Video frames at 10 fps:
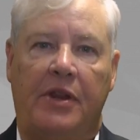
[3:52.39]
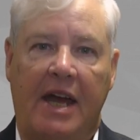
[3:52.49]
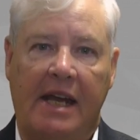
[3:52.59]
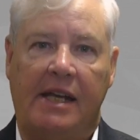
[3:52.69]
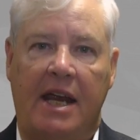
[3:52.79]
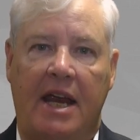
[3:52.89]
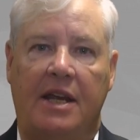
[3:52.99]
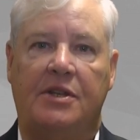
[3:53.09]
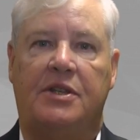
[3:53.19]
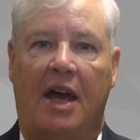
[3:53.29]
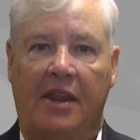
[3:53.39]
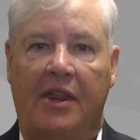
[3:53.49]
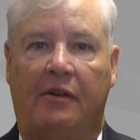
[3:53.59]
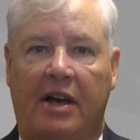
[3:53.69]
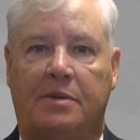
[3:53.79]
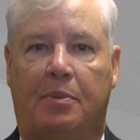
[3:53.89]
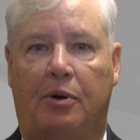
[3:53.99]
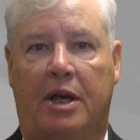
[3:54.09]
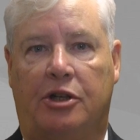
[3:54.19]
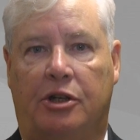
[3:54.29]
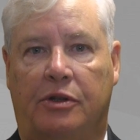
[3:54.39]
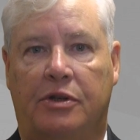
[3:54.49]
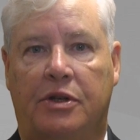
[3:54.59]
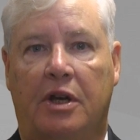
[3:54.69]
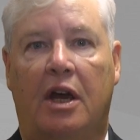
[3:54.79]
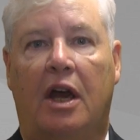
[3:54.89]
their needs and their aspirations,